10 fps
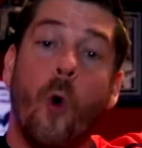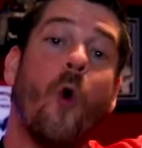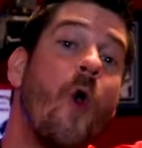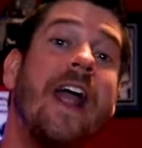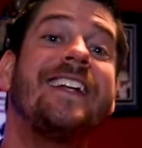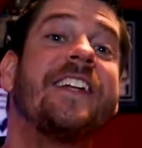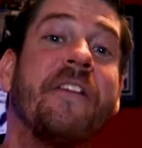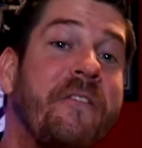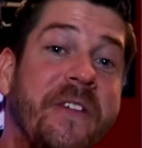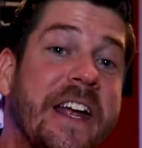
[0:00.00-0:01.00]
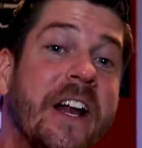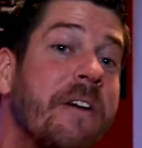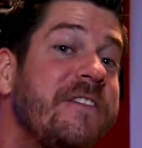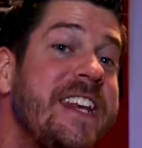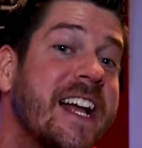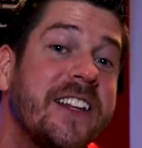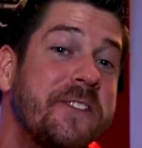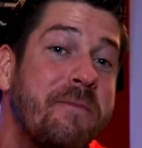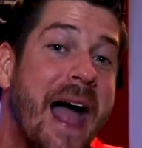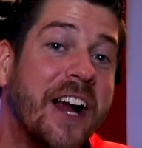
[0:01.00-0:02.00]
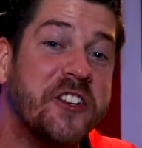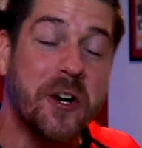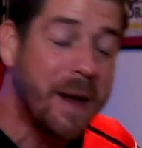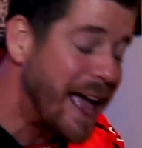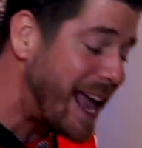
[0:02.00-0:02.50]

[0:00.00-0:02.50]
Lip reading: right to the feet of Nicholas Backstrom.